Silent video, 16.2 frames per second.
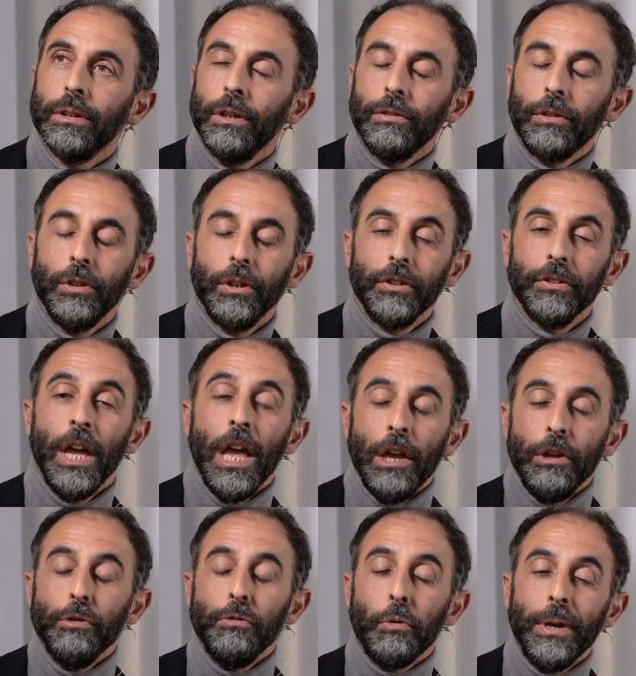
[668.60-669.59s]
Of course.
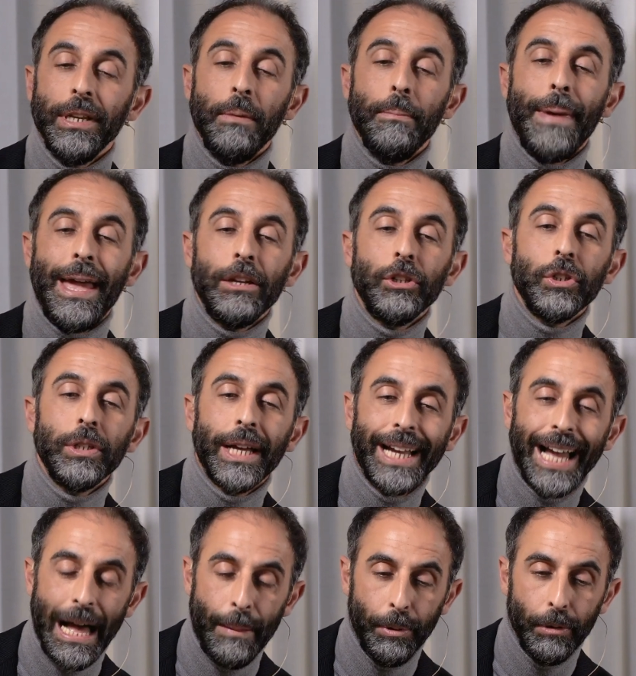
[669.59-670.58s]
You've already mentioned a
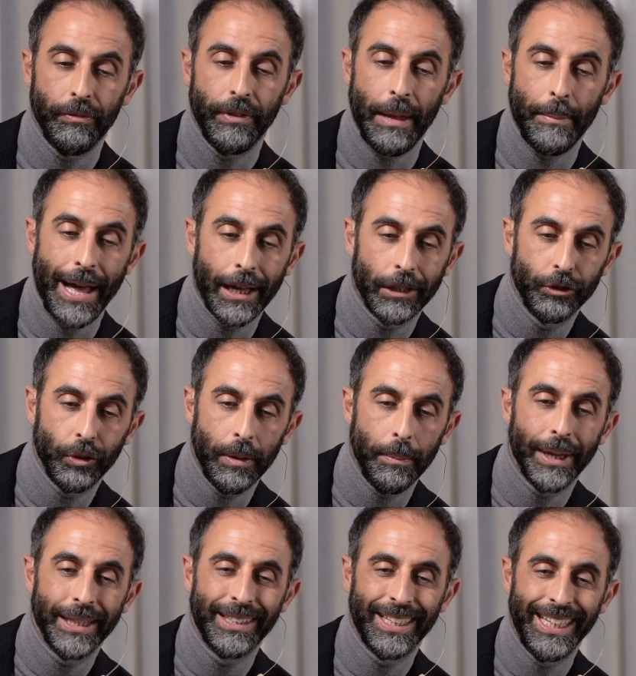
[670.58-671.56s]
couple of them
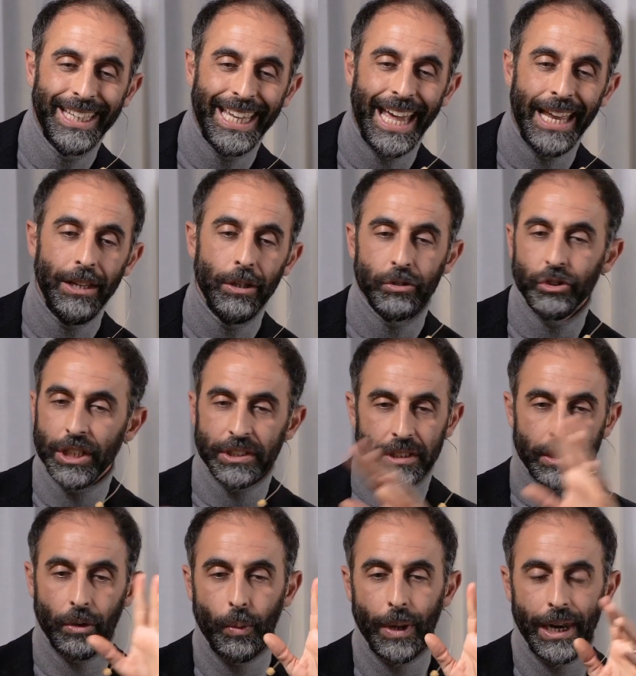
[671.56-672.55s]
actually, but can you,
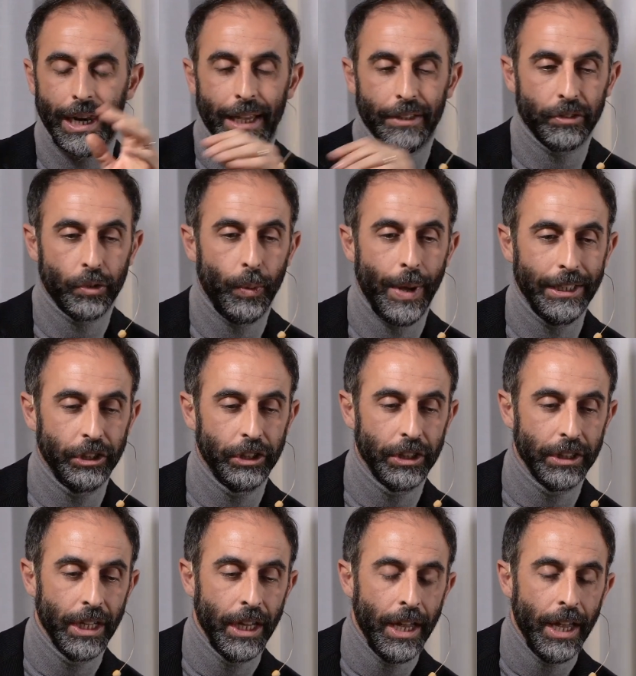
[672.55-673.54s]
just one last
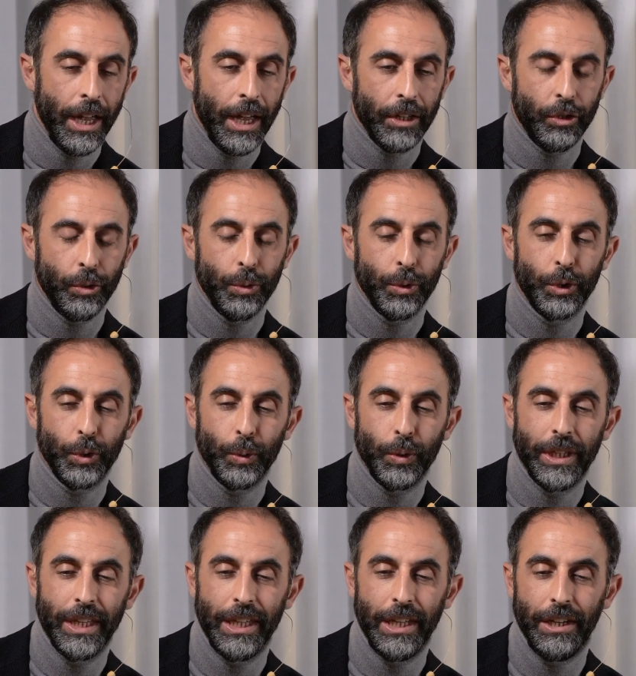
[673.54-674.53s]
question
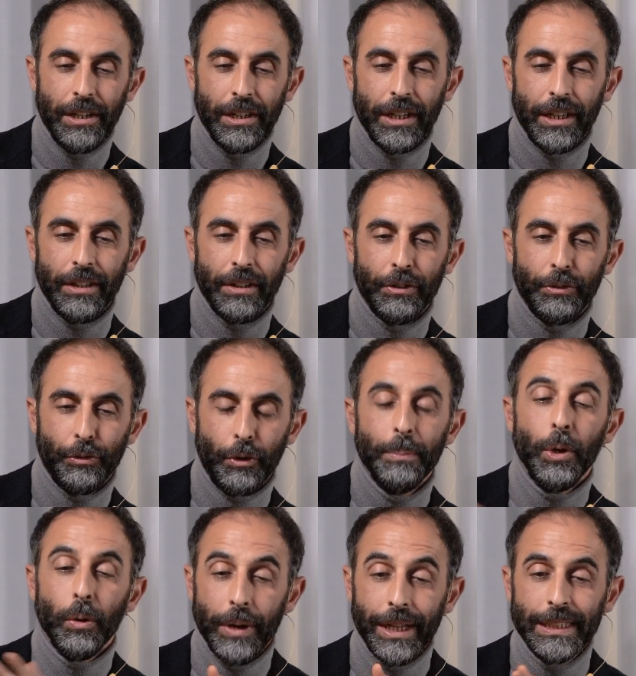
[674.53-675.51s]
to hear
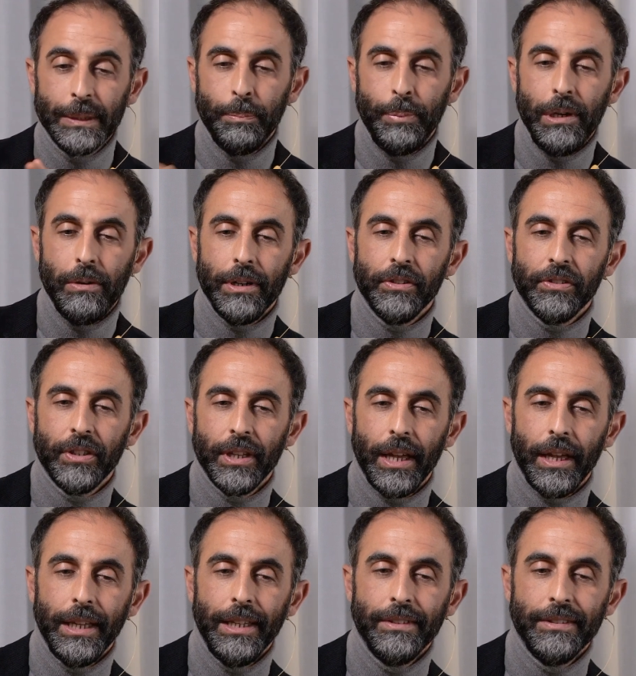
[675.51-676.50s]
from your experience,
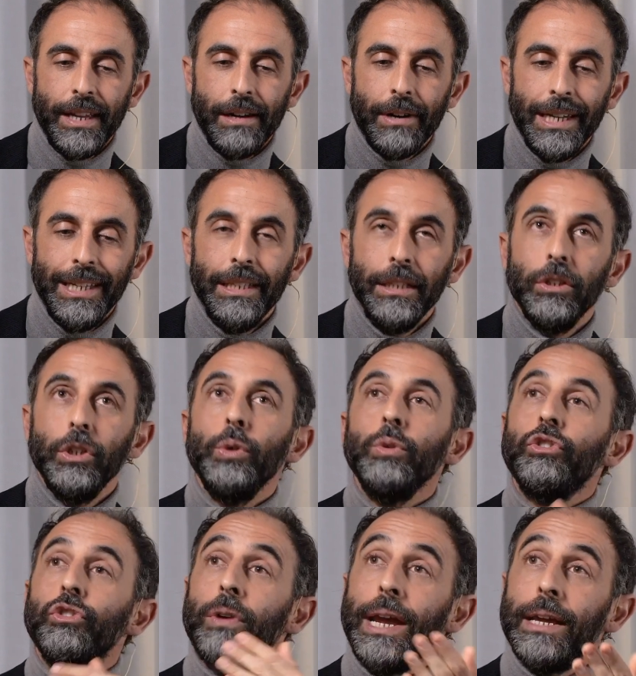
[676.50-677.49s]
is there any
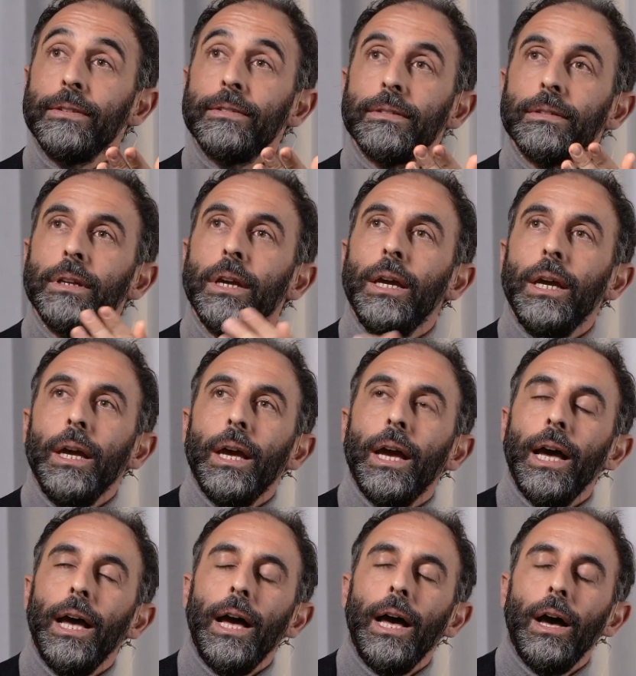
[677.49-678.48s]
new trends
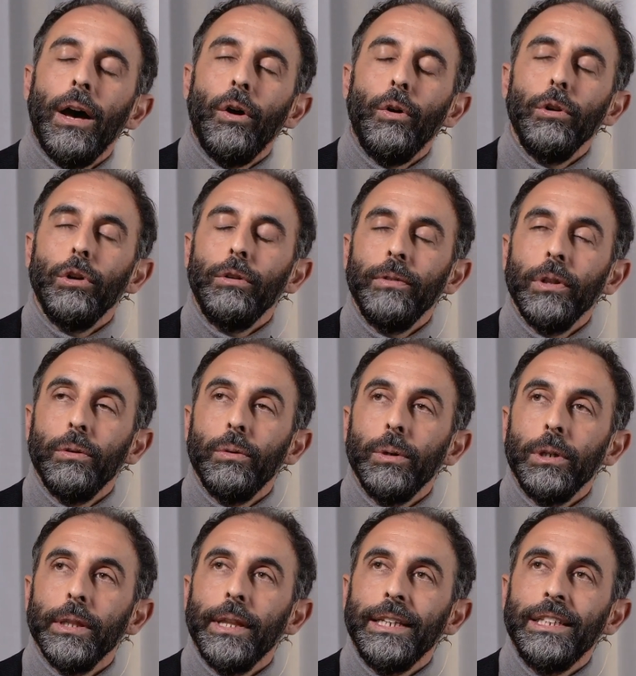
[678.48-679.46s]
all over the
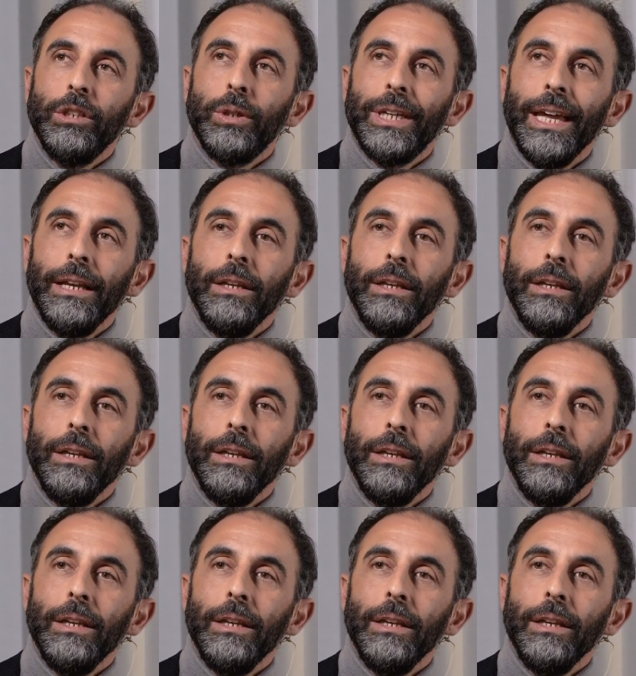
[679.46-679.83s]
world that